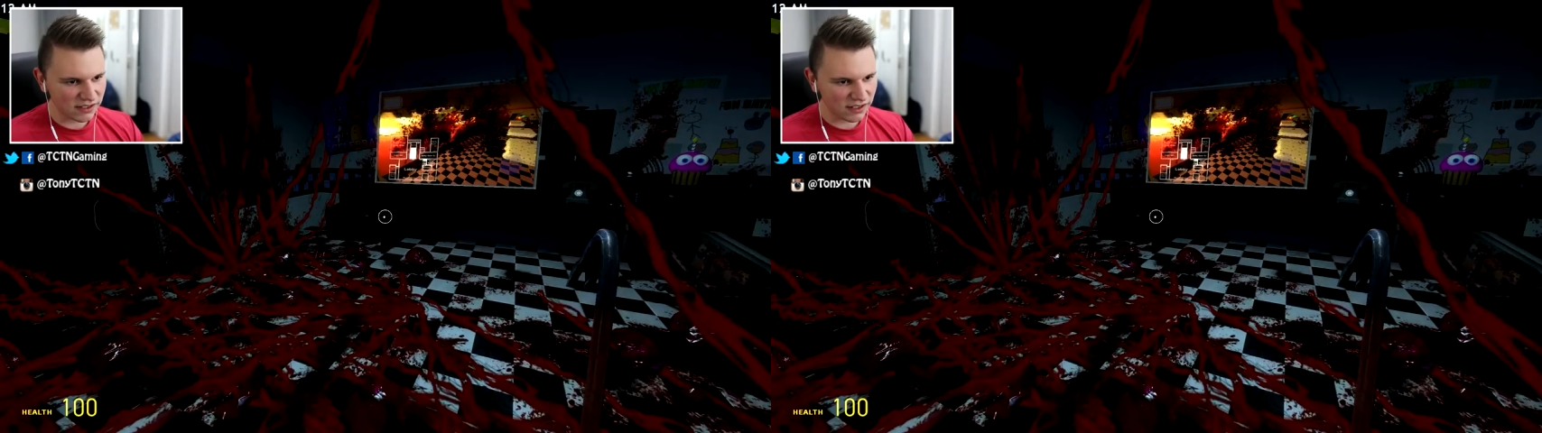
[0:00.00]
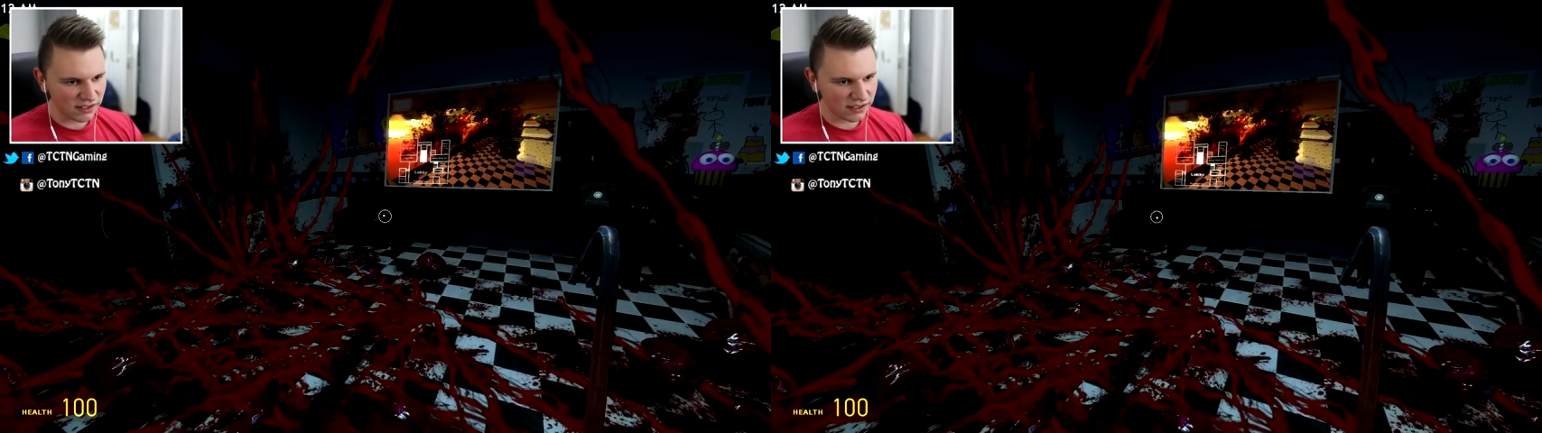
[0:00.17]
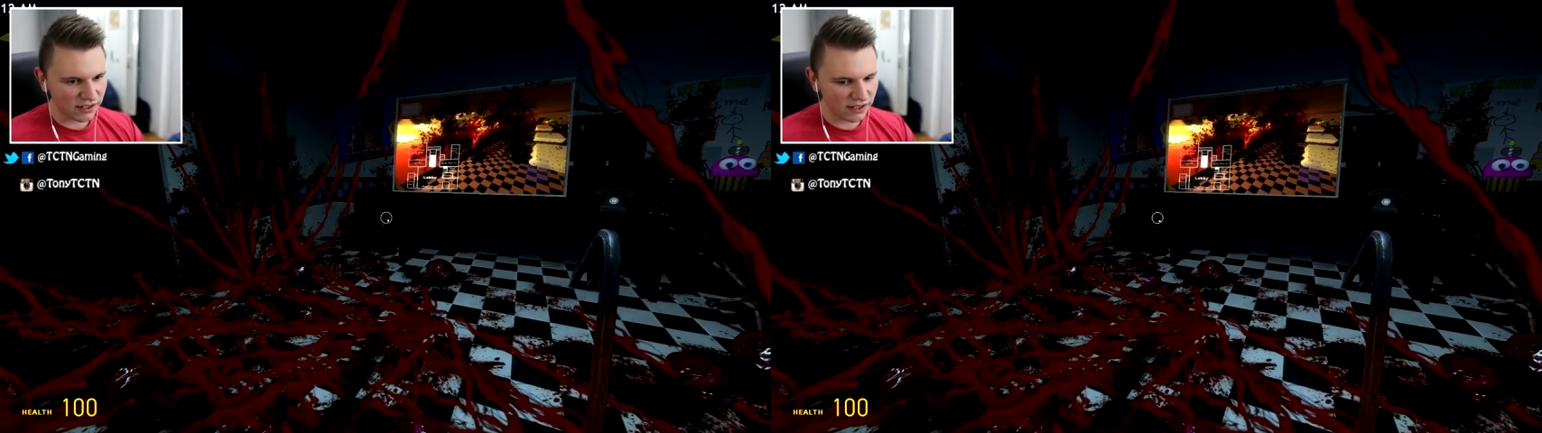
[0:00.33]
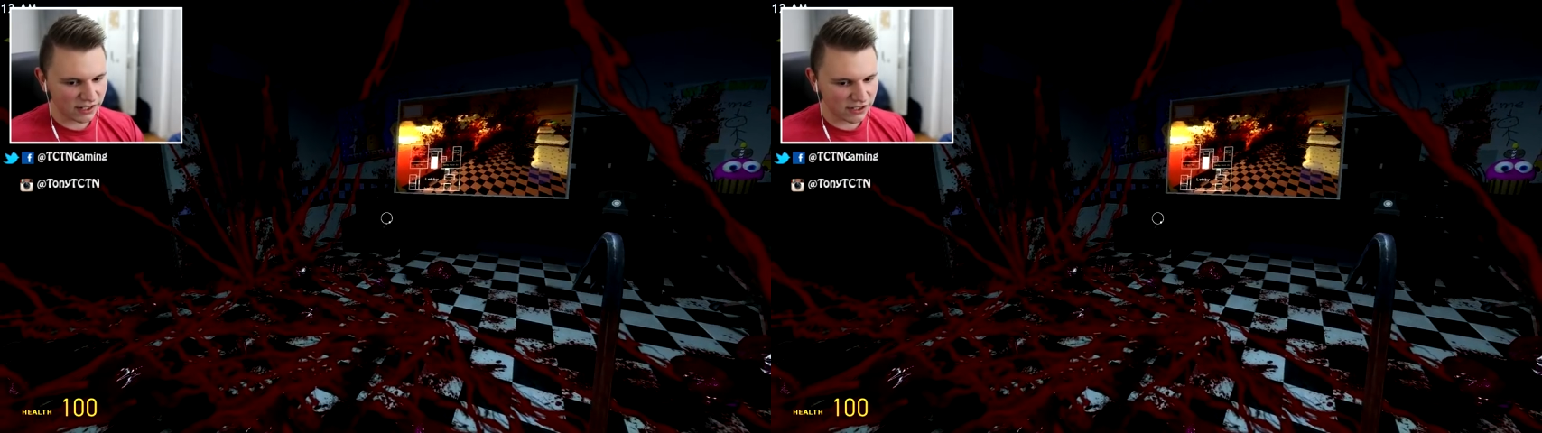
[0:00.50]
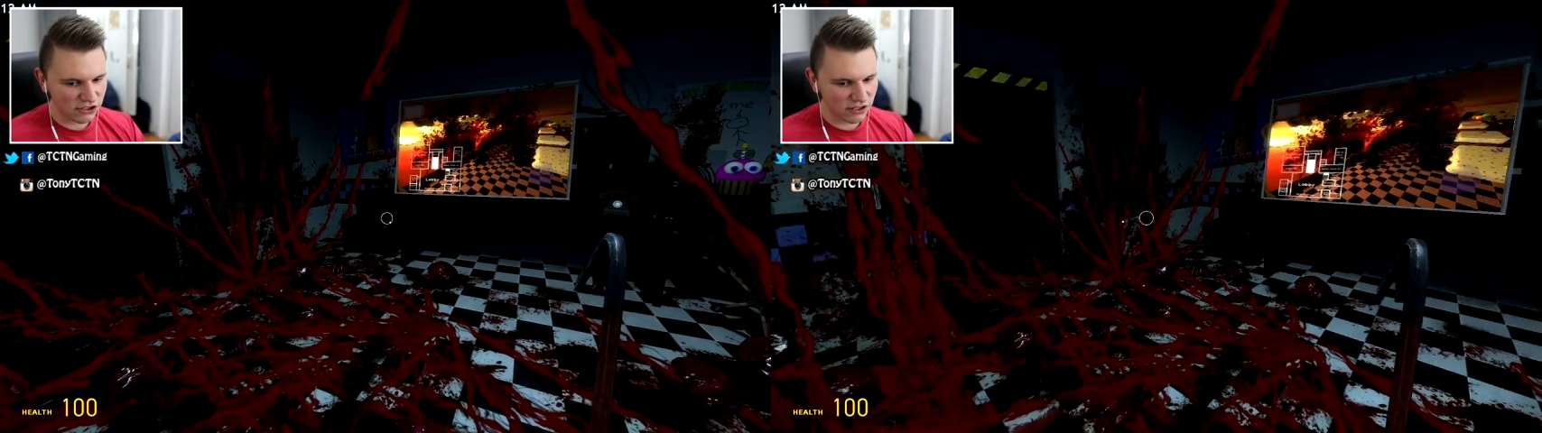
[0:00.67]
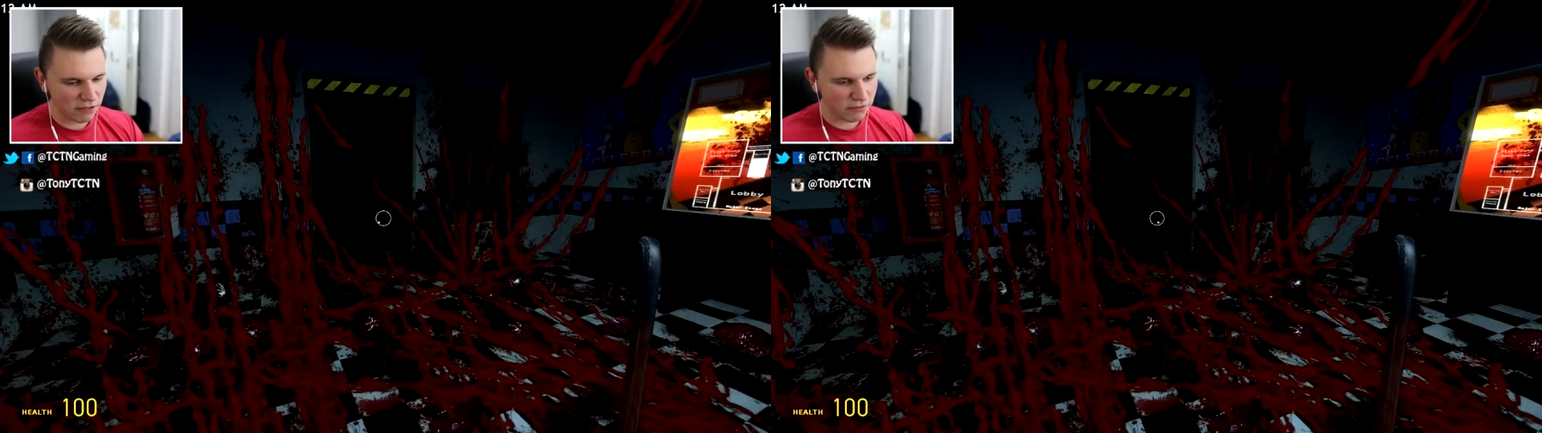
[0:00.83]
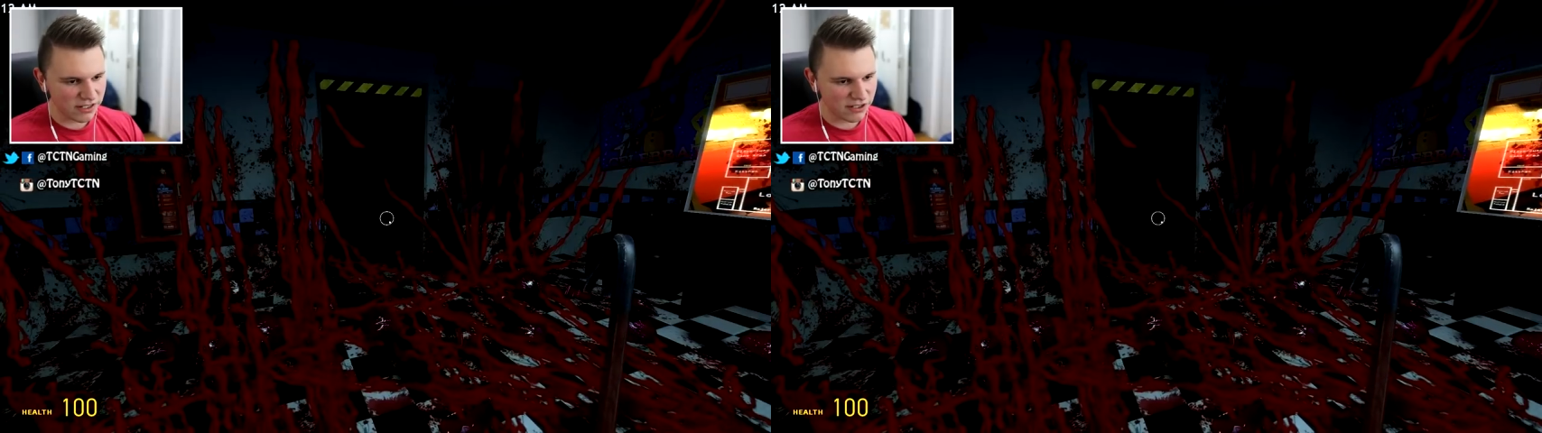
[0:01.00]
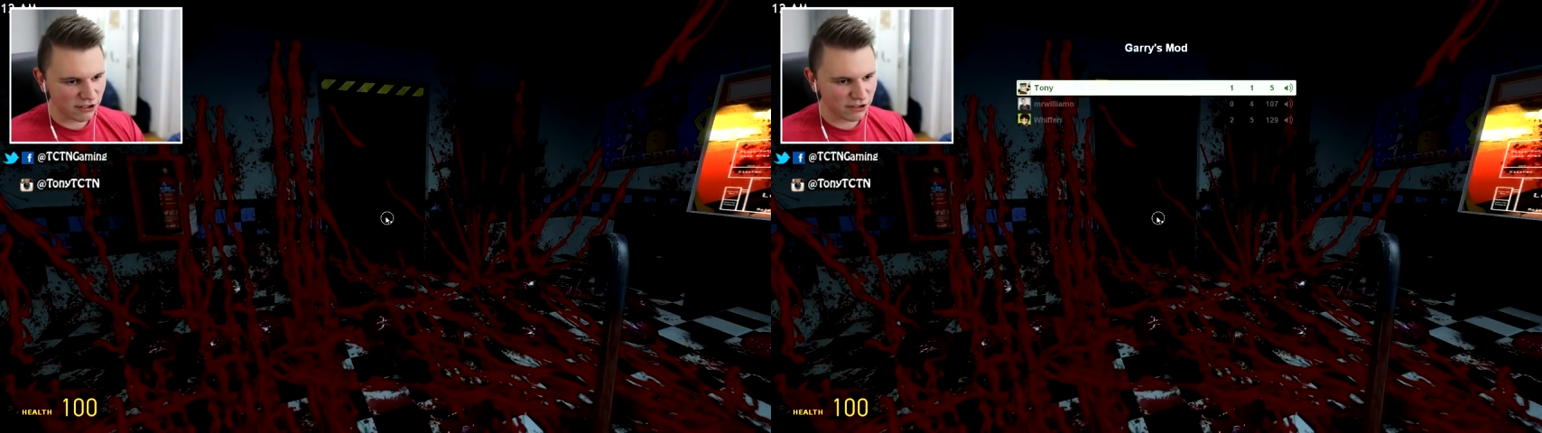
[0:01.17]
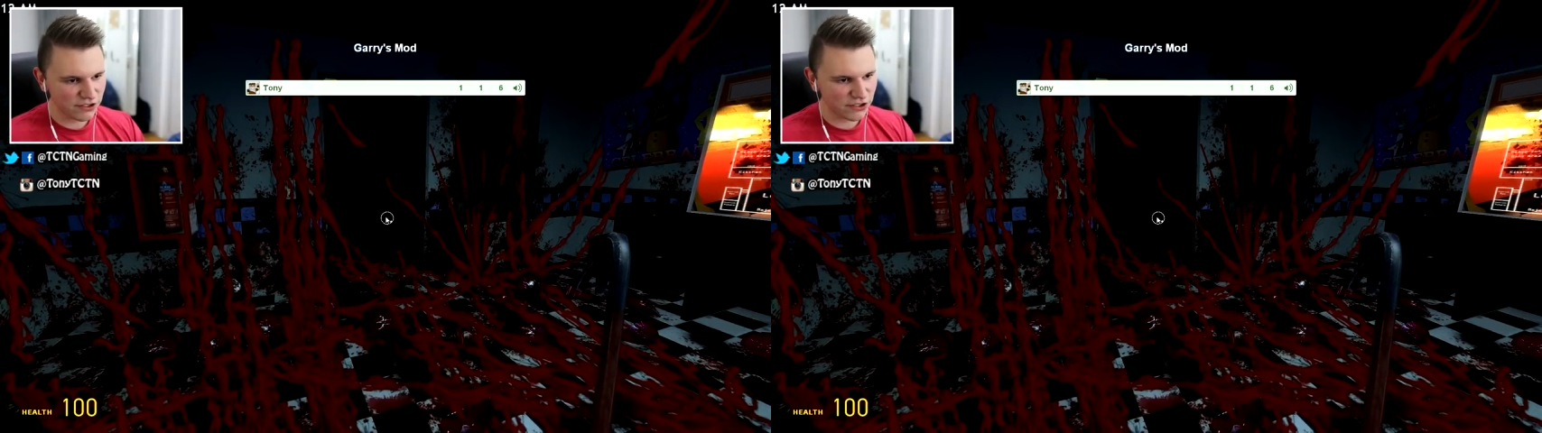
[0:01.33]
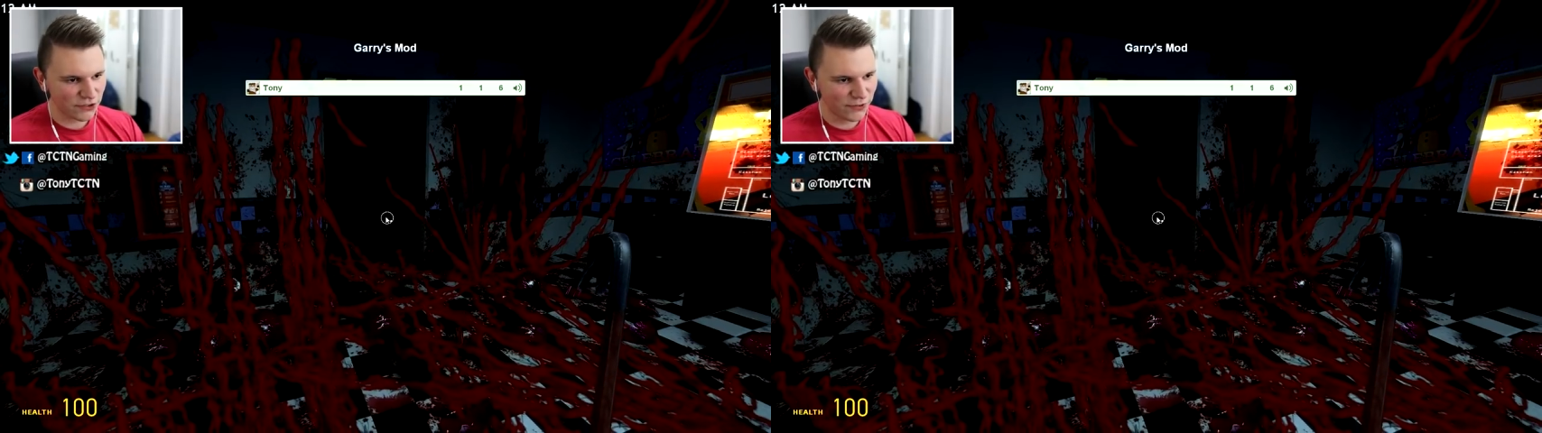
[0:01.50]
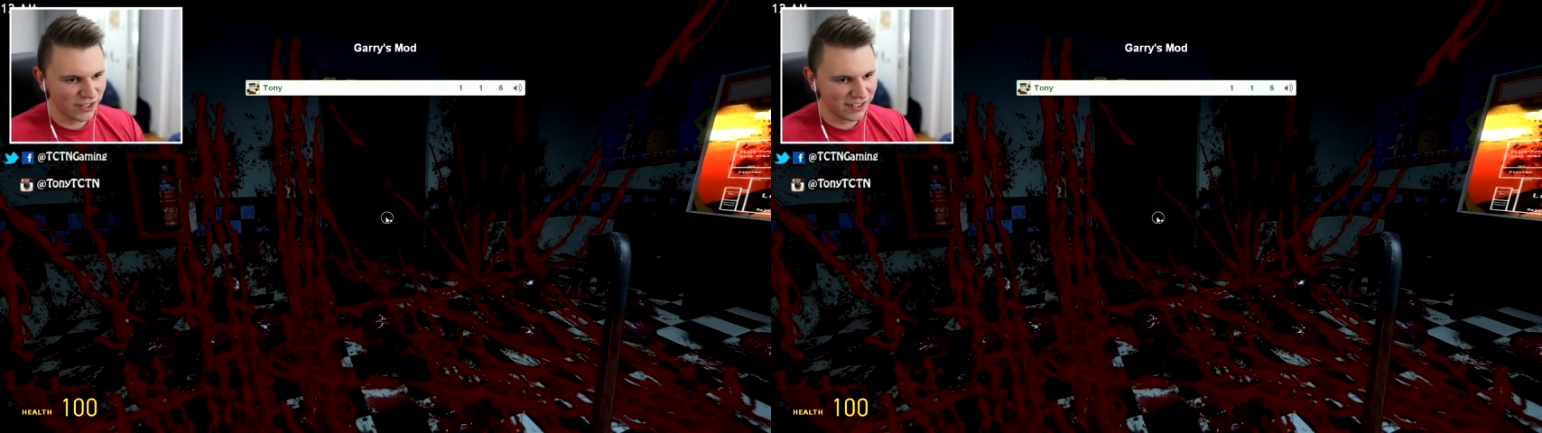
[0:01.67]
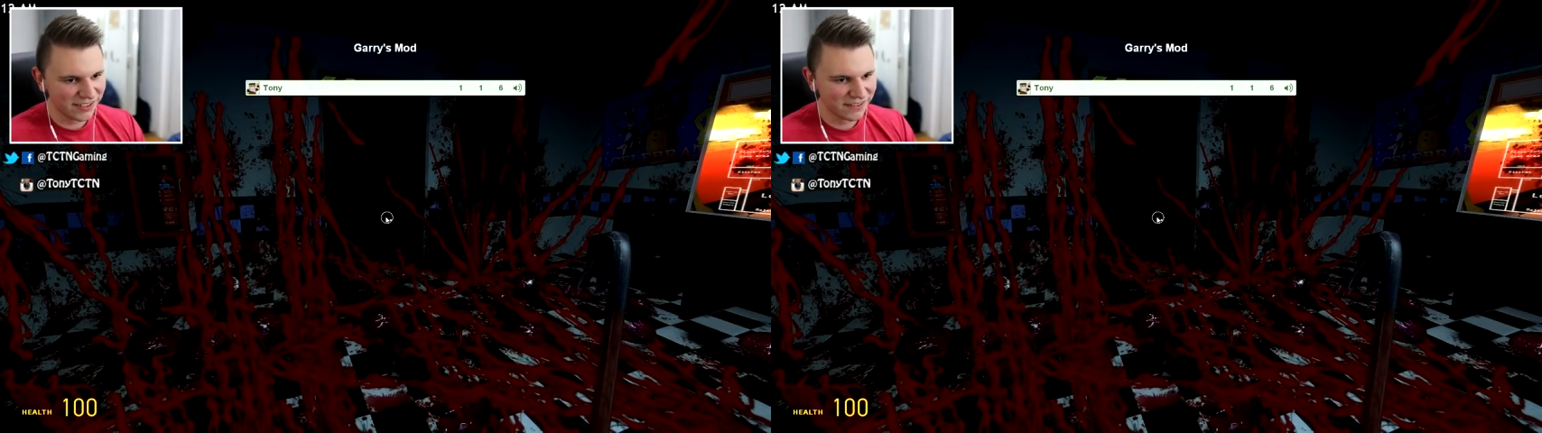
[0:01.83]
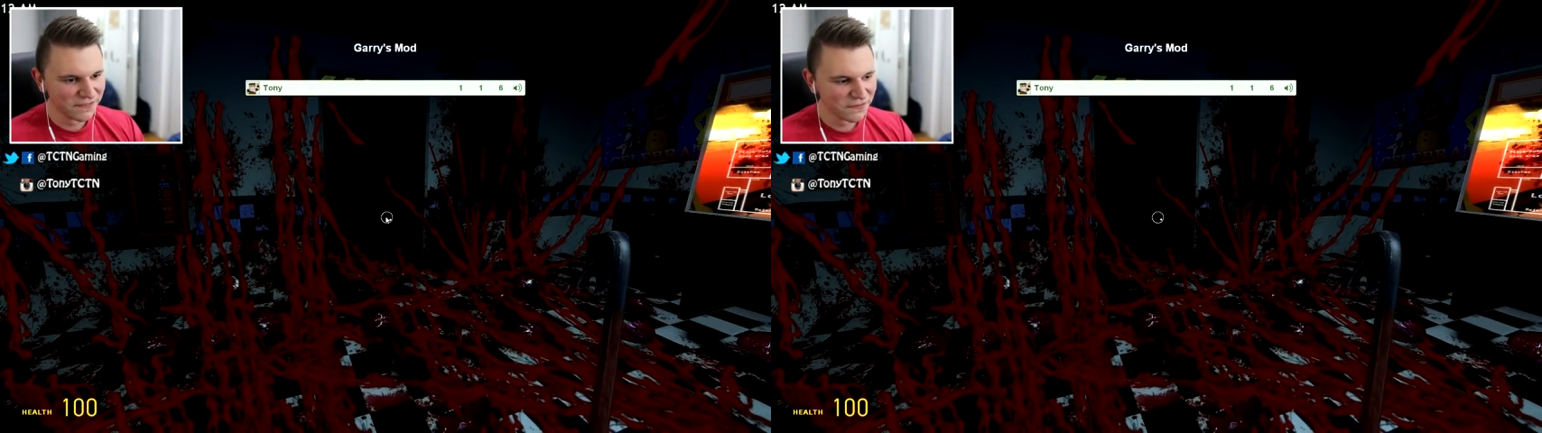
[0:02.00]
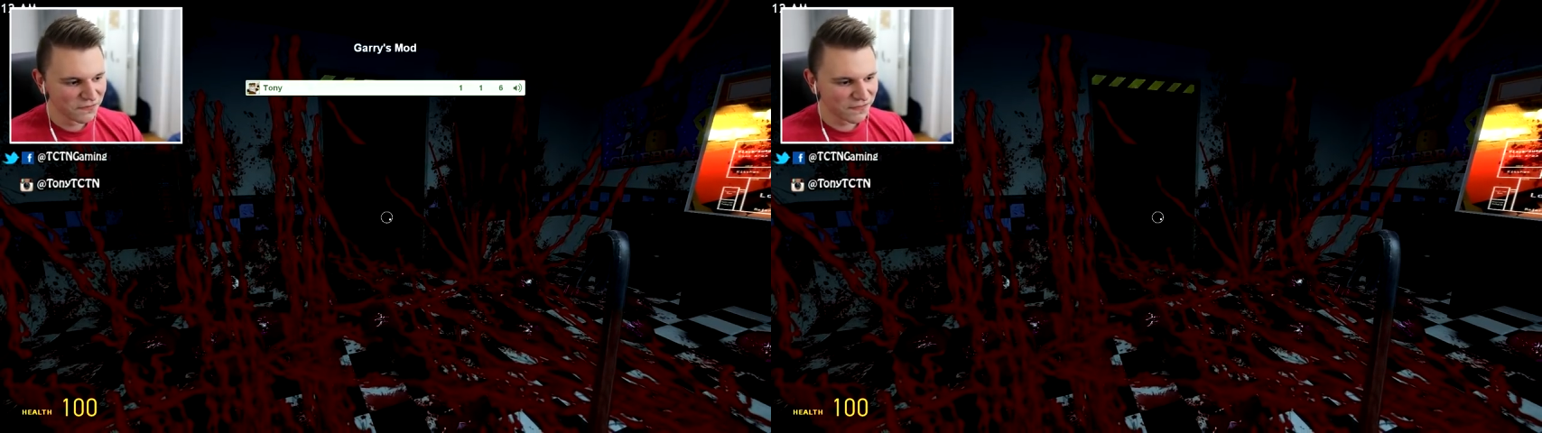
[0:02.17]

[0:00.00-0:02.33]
Uh, okay, should I restart the server?